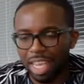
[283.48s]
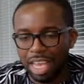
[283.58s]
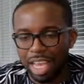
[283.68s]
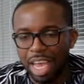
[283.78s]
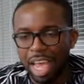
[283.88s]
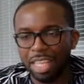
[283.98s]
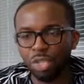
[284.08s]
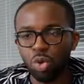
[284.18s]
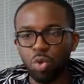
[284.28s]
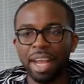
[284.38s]
And
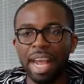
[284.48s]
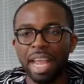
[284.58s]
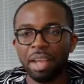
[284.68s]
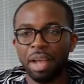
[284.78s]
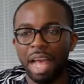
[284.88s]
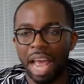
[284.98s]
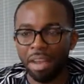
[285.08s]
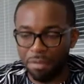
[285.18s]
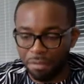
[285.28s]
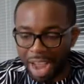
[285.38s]
so when I
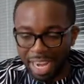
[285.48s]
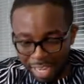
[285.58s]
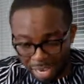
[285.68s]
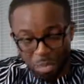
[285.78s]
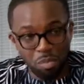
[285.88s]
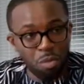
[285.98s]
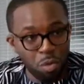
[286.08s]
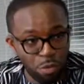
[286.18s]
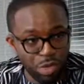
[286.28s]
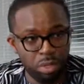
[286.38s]
finally
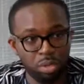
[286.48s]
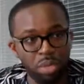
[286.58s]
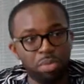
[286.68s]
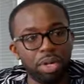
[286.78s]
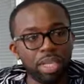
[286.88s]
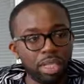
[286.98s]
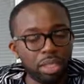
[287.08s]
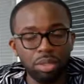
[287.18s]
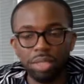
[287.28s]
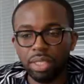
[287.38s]
moved into the
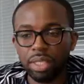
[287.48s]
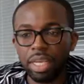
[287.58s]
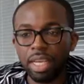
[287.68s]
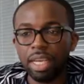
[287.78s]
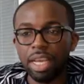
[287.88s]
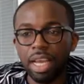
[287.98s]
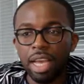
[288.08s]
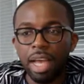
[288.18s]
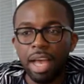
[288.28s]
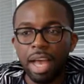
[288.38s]
political scene,
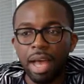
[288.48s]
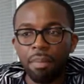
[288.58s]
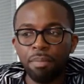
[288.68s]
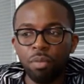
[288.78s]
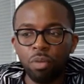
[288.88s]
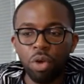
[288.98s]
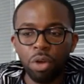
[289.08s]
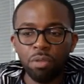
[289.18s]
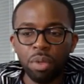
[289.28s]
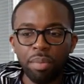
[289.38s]
one
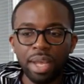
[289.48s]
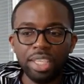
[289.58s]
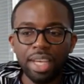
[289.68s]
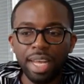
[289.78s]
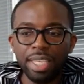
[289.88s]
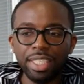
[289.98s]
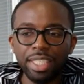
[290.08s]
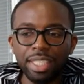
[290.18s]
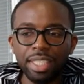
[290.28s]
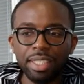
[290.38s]
of the main
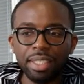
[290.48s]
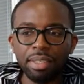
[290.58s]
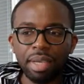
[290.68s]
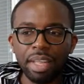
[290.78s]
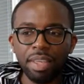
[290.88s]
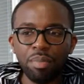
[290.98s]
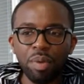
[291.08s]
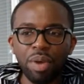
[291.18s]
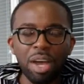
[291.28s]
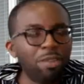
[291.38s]
challenges is I think
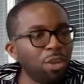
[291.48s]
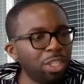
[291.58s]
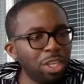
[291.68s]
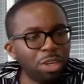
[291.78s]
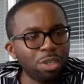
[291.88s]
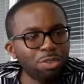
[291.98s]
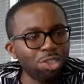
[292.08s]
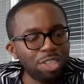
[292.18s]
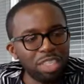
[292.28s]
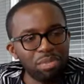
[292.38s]
people have lost a lot of
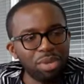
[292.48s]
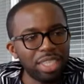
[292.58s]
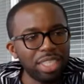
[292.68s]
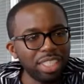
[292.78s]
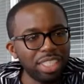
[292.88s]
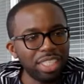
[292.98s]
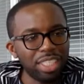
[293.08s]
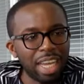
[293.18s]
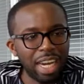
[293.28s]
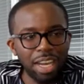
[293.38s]
trust in politicians,
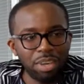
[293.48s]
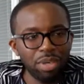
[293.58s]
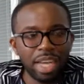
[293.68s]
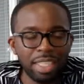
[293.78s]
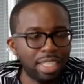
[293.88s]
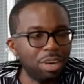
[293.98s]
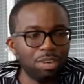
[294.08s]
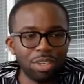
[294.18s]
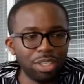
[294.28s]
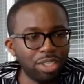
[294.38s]
and I know that's
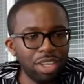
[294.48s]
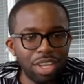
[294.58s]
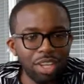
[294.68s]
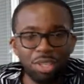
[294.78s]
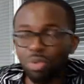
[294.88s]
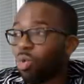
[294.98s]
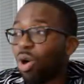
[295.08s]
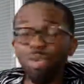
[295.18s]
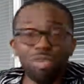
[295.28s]
across the world.